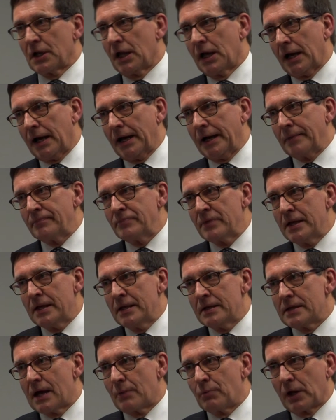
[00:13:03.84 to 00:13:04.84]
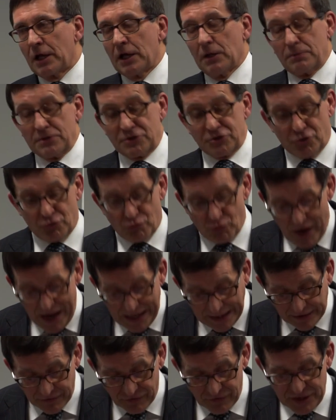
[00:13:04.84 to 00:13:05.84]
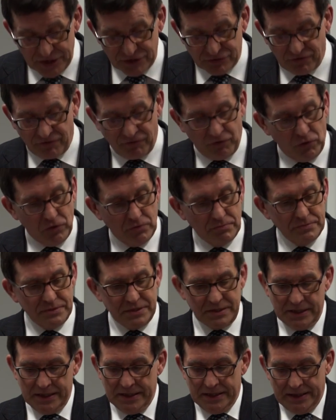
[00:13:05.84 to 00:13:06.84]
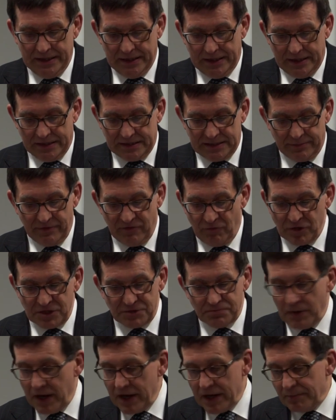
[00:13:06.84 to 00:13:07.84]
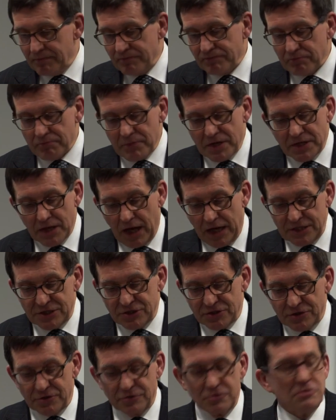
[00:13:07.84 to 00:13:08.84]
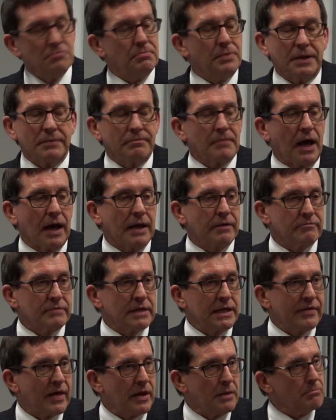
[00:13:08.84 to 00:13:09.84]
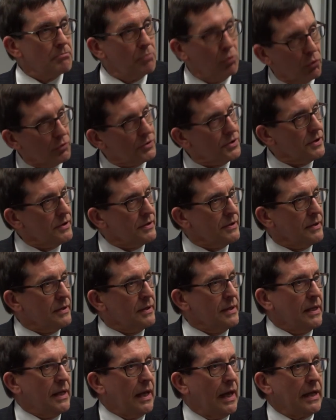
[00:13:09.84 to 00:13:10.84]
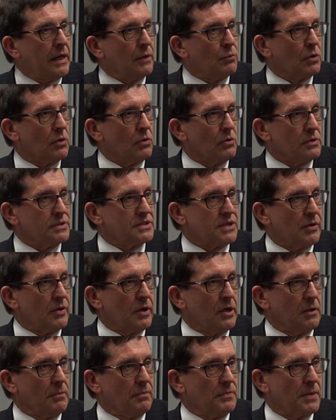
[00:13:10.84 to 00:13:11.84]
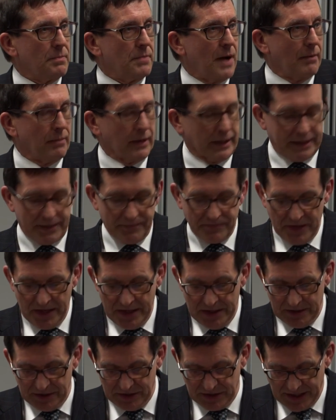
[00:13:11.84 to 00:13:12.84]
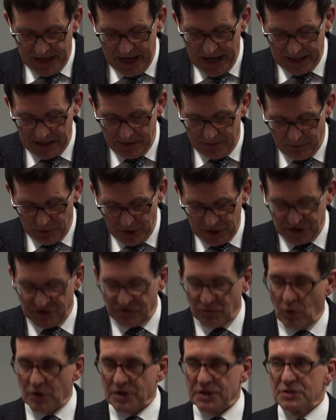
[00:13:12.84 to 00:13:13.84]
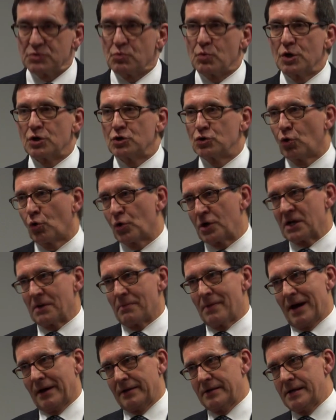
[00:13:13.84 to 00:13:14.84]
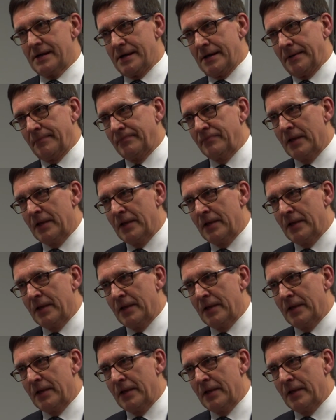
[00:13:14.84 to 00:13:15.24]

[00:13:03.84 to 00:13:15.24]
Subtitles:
lie. That will help us to rank these reforms, some of which may be nice to do but aren't really that important, and it will also help the public to gain an impression of what it is we're talking about here.